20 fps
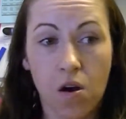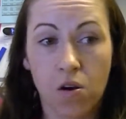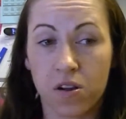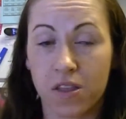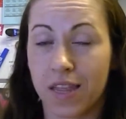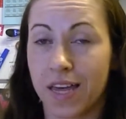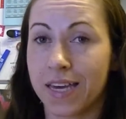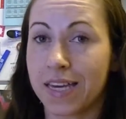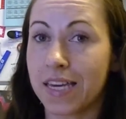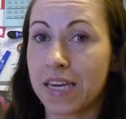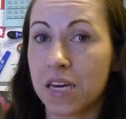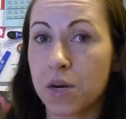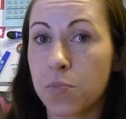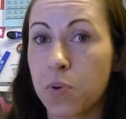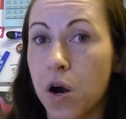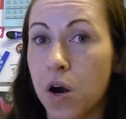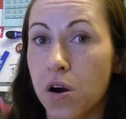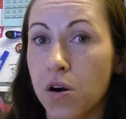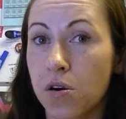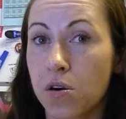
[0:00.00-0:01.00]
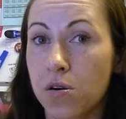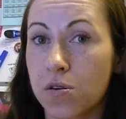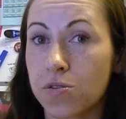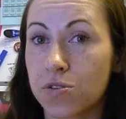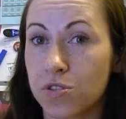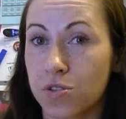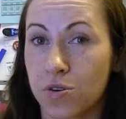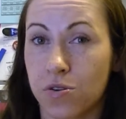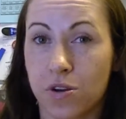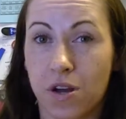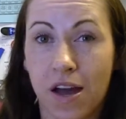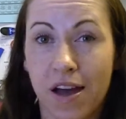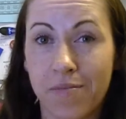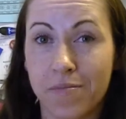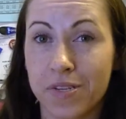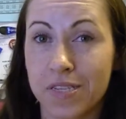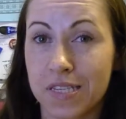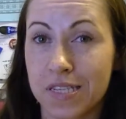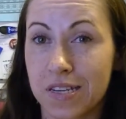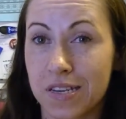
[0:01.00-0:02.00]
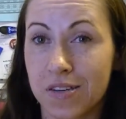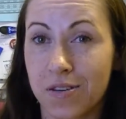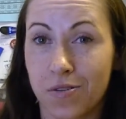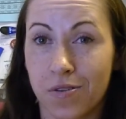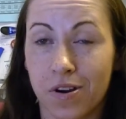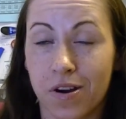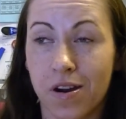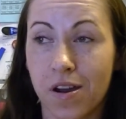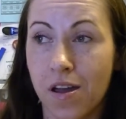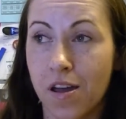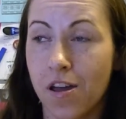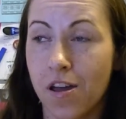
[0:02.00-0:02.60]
or liking a post, or commenting, or